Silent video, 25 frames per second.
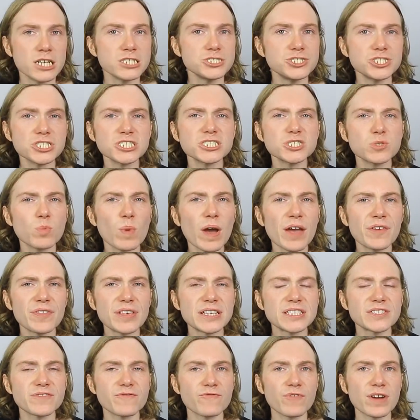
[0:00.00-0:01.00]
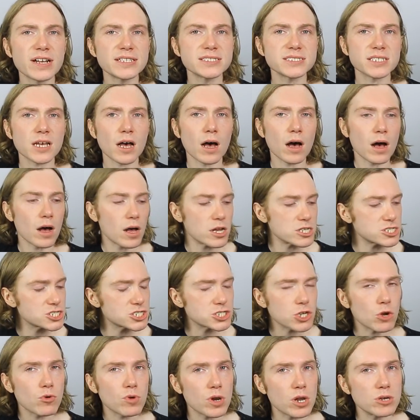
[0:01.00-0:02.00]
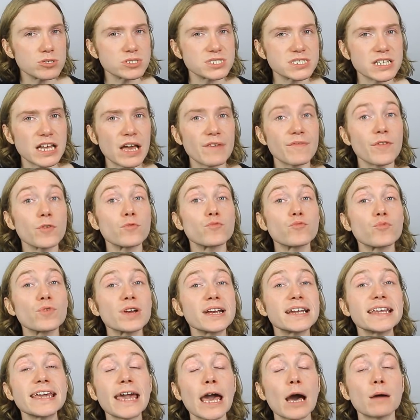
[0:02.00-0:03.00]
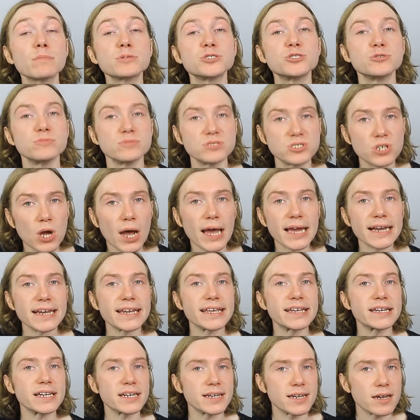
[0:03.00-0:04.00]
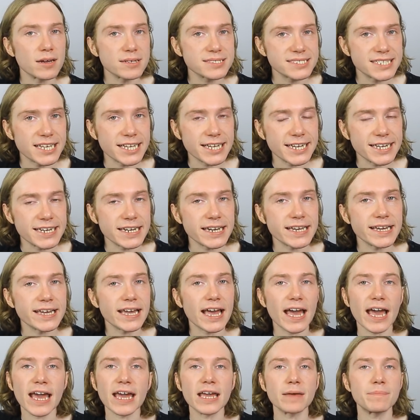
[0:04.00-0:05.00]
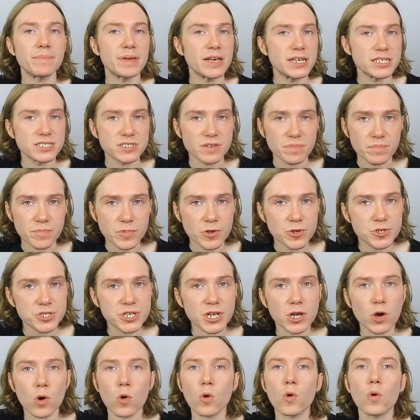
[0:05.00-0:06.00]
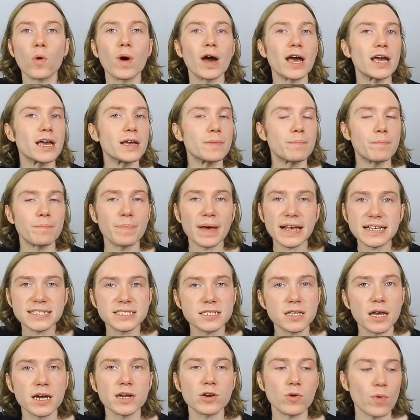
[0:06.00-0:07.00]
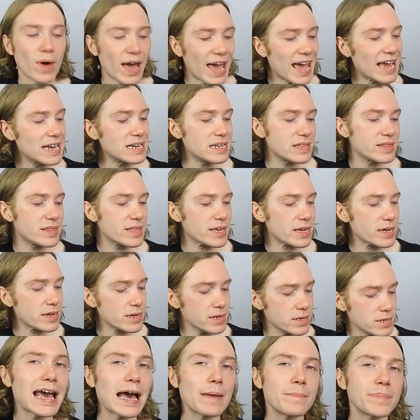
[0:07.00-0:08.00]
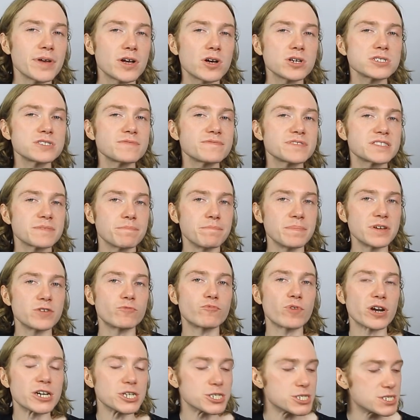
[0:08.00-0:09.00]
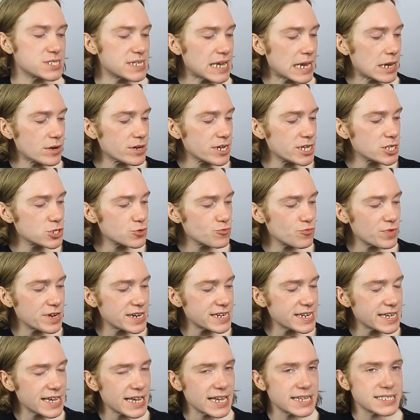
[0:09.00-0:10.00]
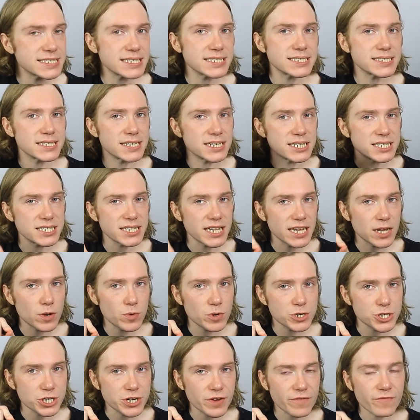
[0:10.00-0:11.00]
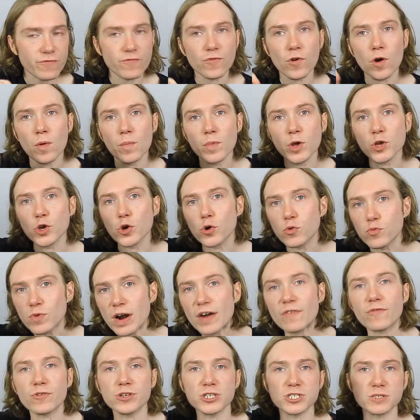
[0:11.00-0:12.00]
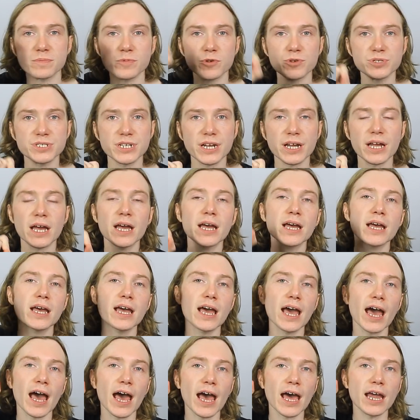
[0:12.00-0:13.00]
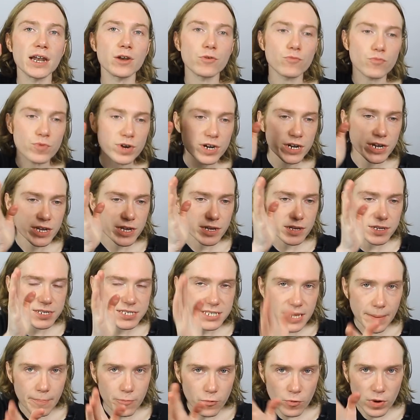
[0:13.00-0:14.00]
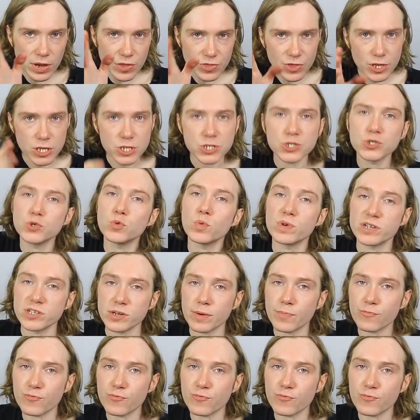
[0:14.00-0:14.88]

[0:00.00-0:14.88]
Just the way these frets are so close together really helps you dial in and articulate a piece of music or a bass line or anything. And because of its mid-range sound, it's really easy to distinguish it from your reference music and really separate the two when you're